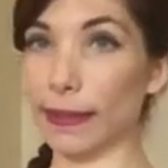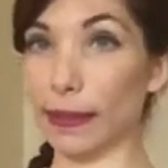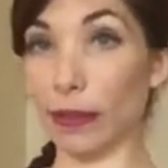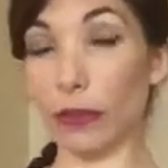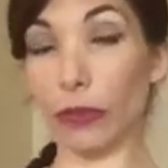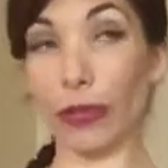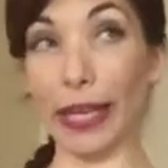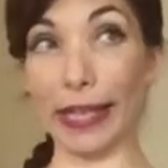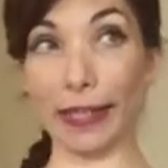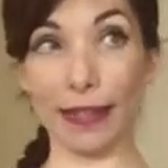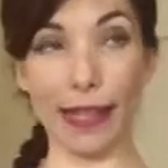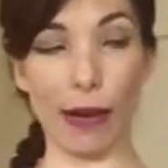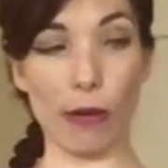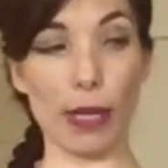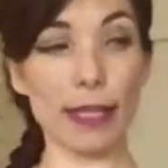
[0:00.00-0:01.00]
Great.
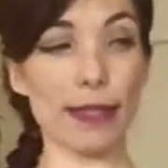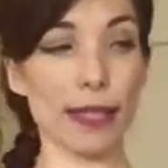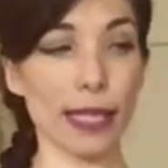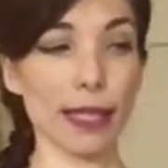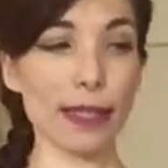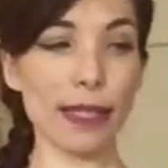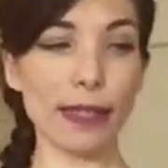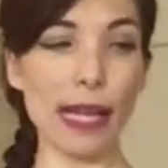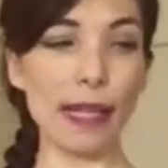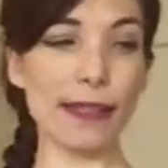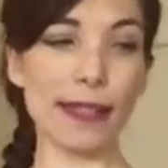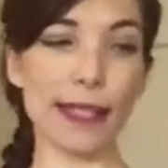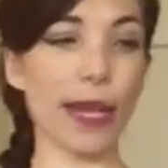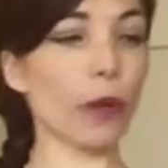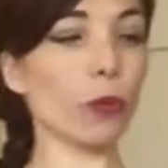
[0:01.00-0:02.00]
Now let's think that that
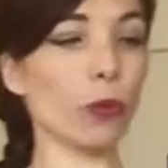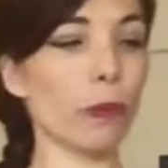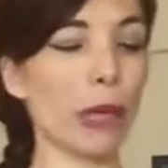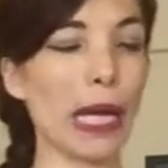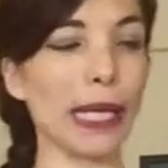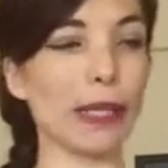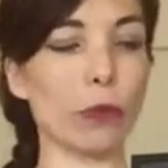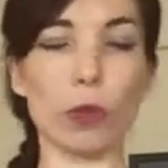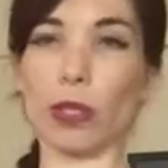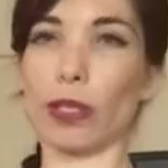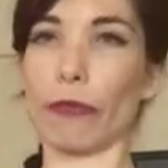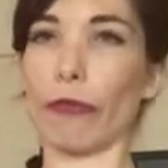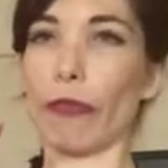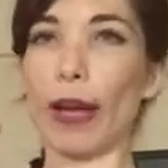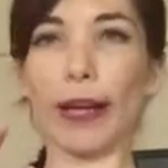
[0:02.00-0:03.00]
sound we made was a
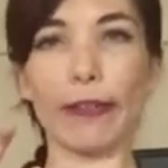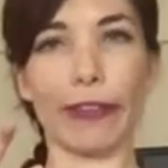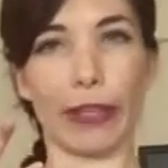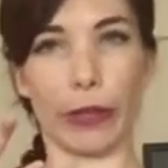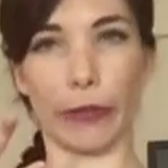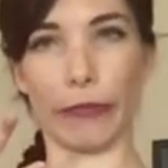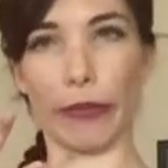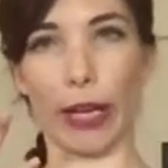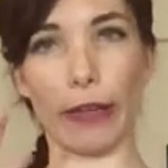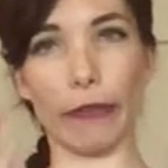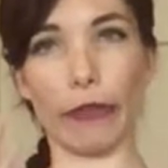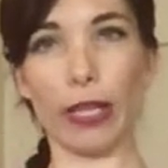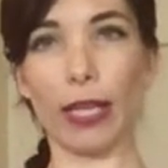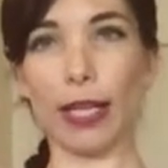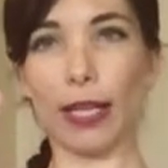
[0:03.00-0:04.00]
5 out of 5.
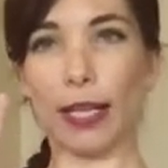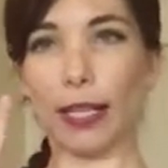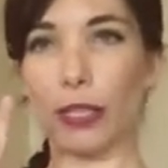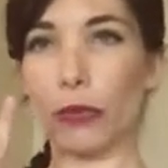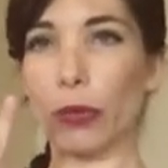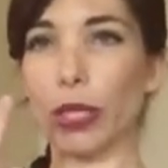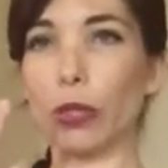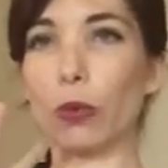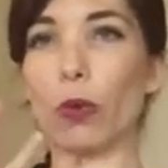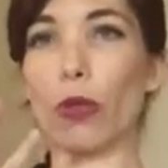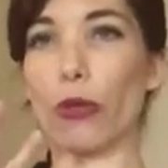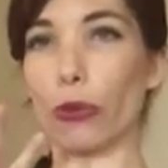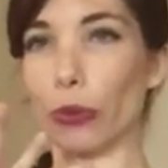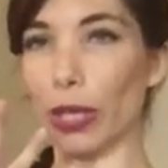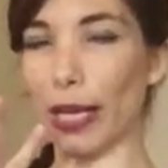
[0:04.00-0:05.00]
Let's try and do a
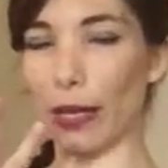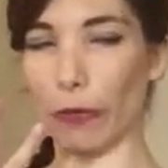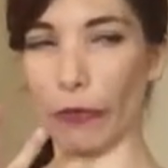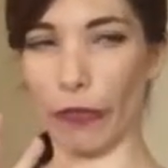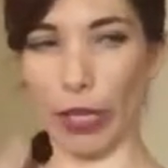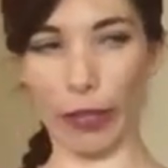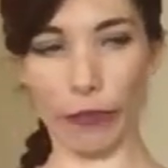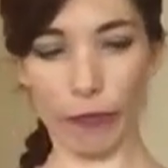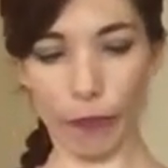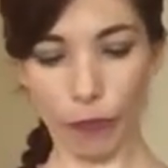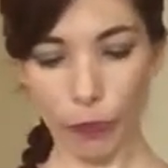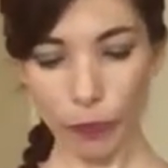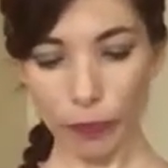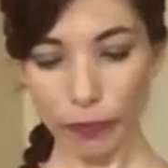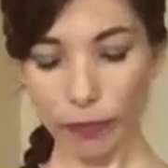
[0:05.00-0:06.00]
3 out of 5.
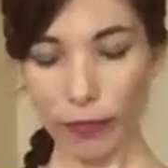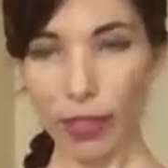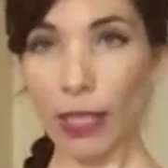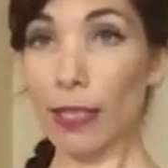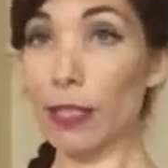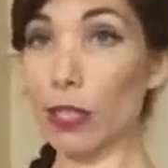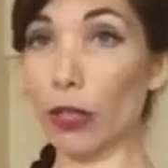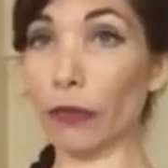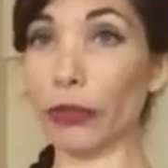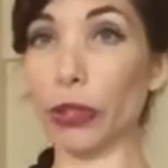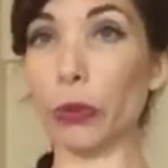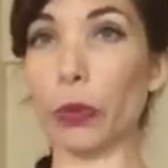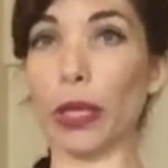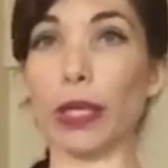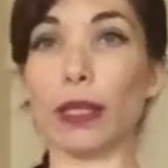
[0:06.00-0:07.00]
Softer
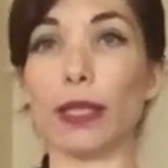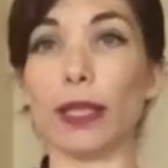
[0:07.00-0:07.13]
one.